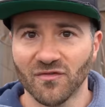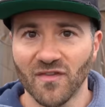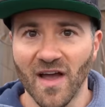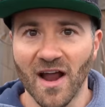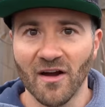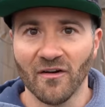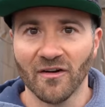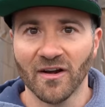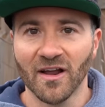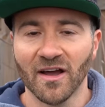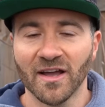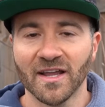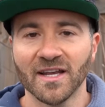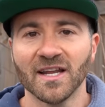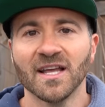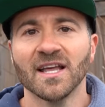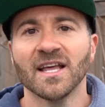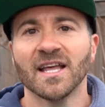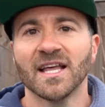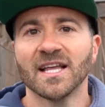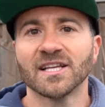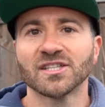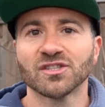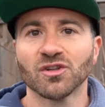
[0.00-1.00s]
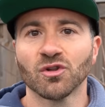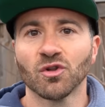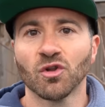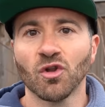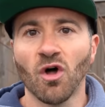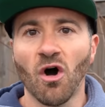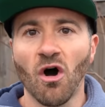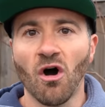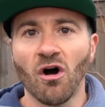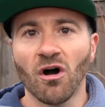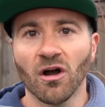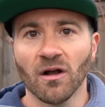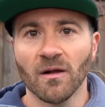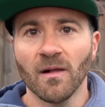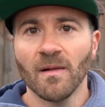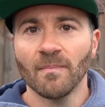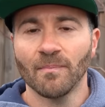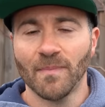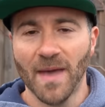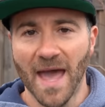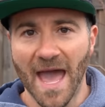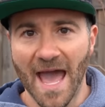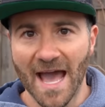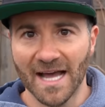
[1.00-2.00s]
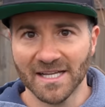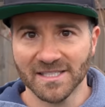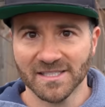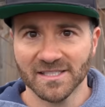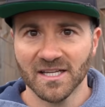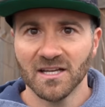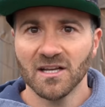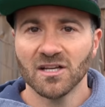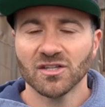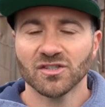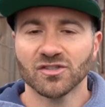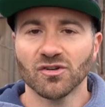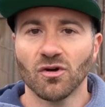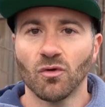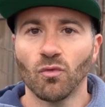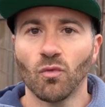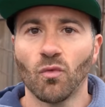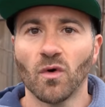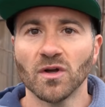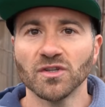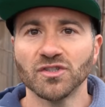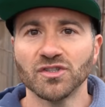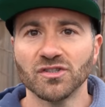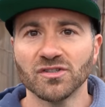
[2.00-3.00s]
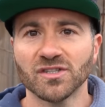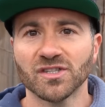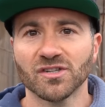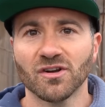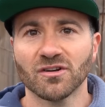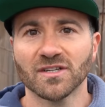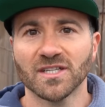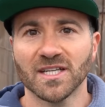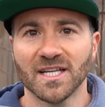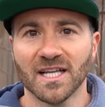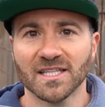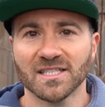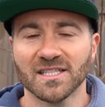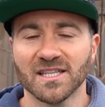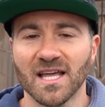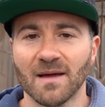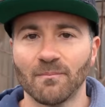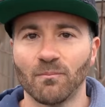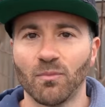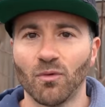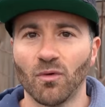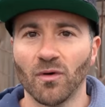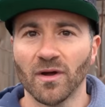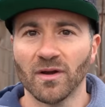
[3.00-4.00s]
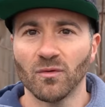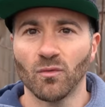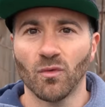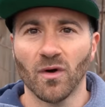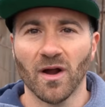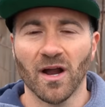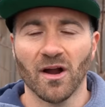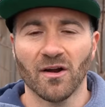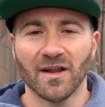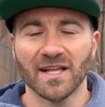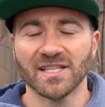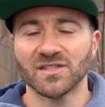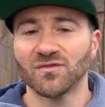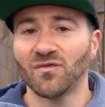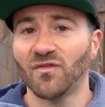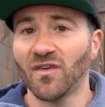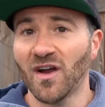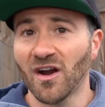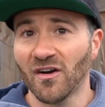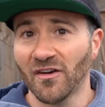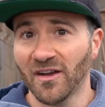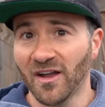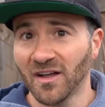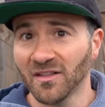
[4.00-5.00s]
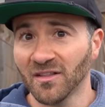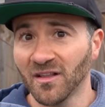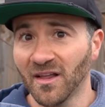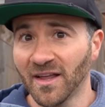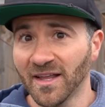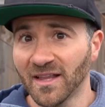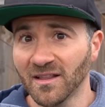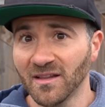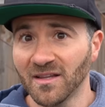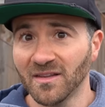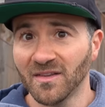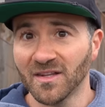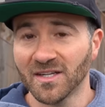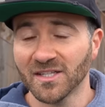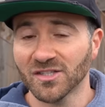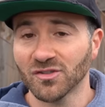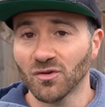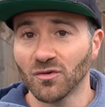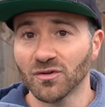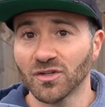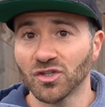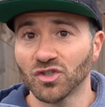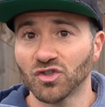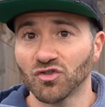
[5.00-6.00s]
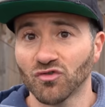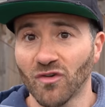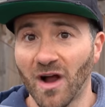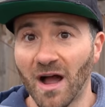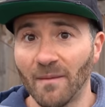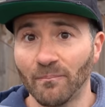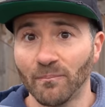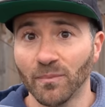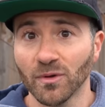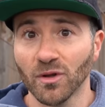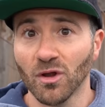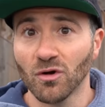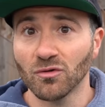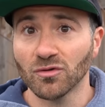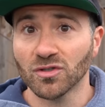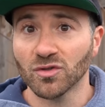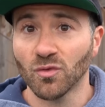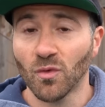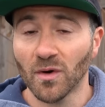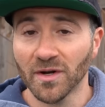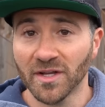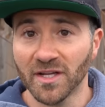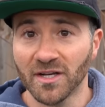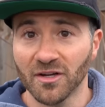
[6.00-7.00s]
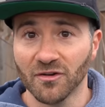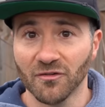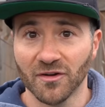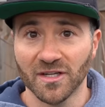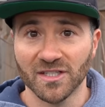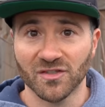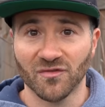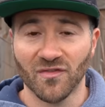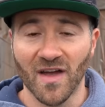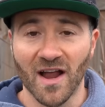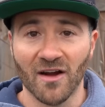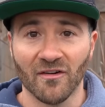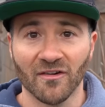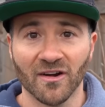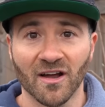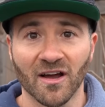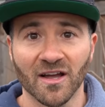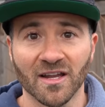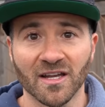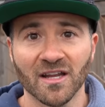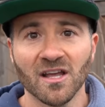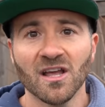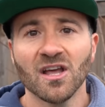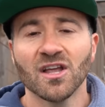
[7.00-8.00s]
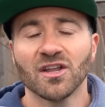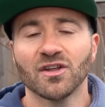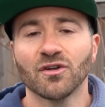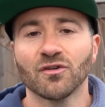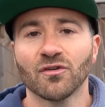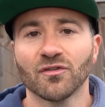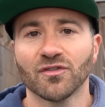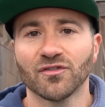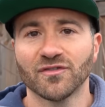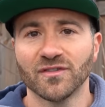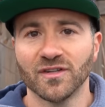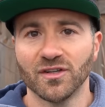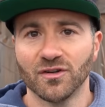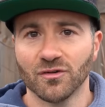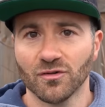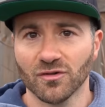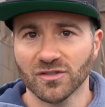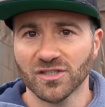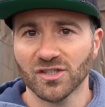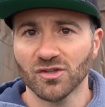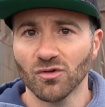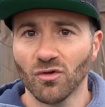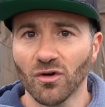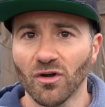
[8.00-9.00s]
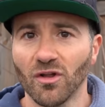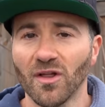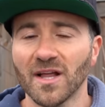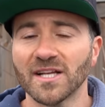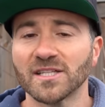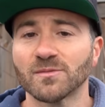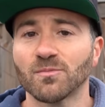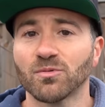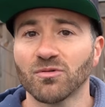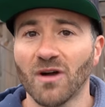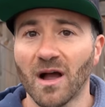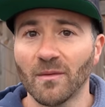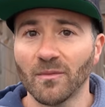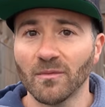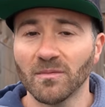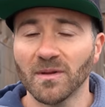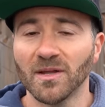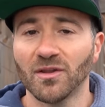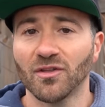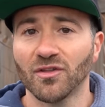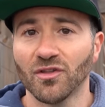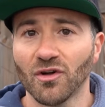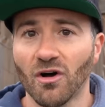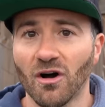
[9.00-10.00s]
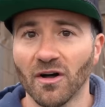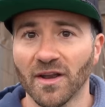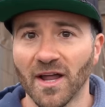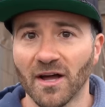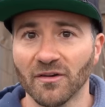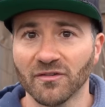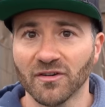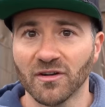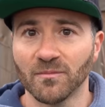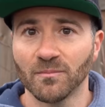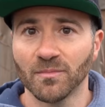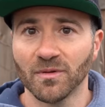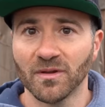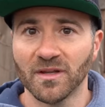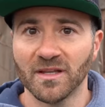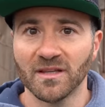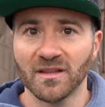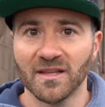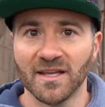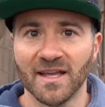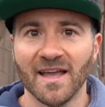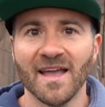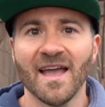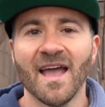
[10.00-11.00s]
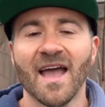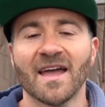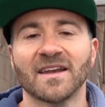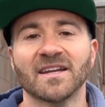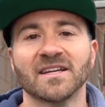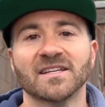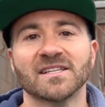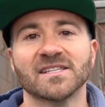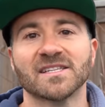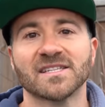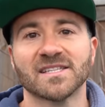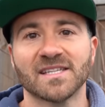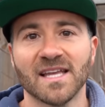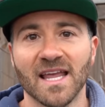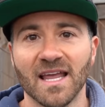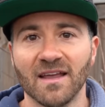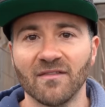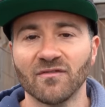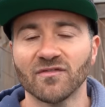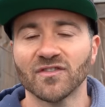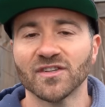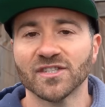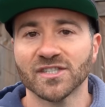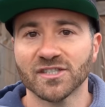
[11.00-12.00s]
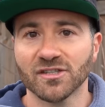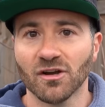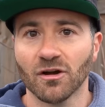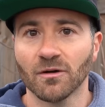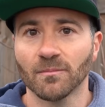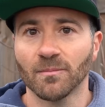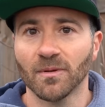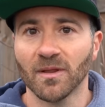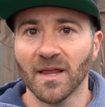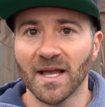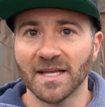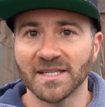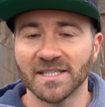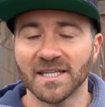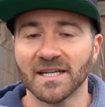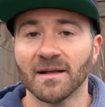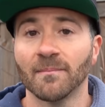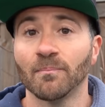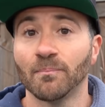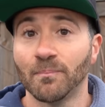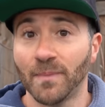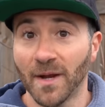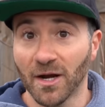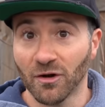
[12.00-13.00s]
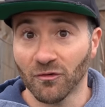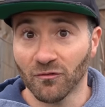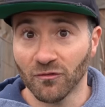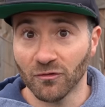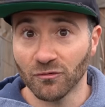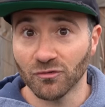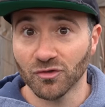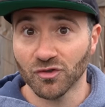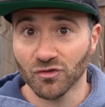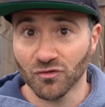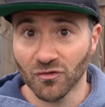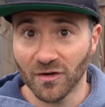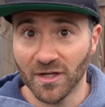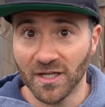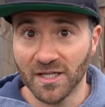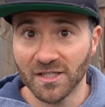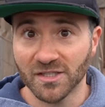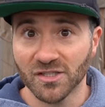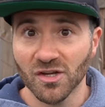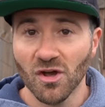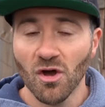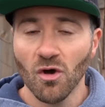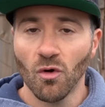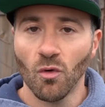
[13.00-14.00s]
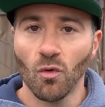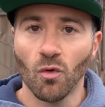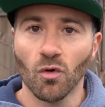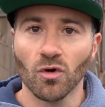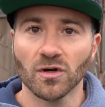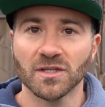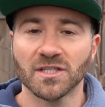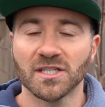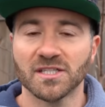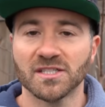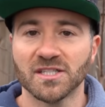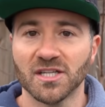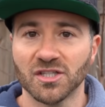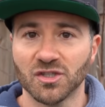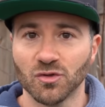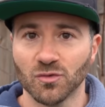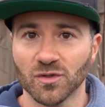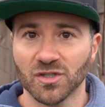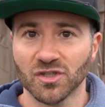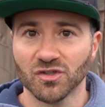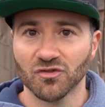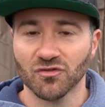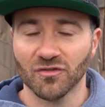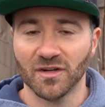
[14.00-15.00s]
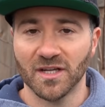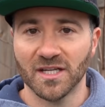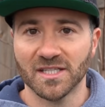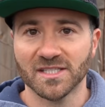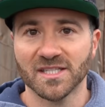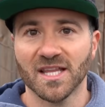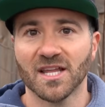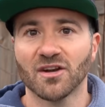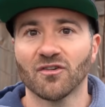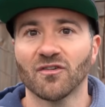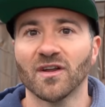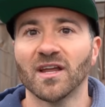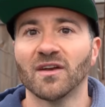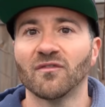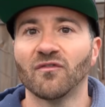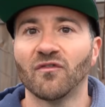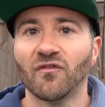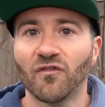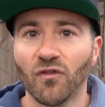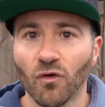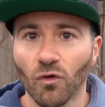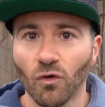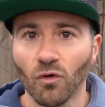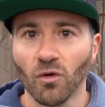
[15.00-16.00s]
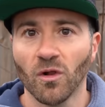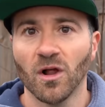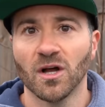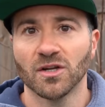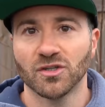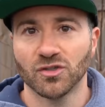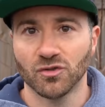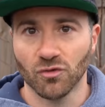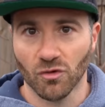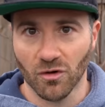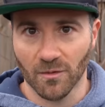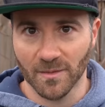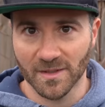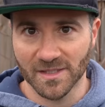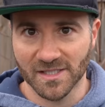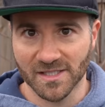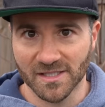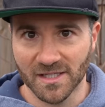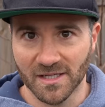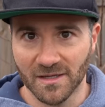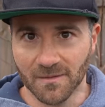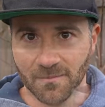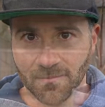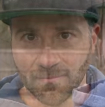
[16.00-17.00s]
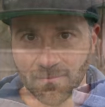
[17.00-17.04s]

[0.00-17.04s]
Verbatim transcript: Fahrenheit is long past. So once you start to get to that point where it's very unlikely that it's going to drop below 20 degrees Fahrenheit, your soil has probably thawed out completely, and it is safe to start planting bare root trees or deciduous trees that are in full dormancy.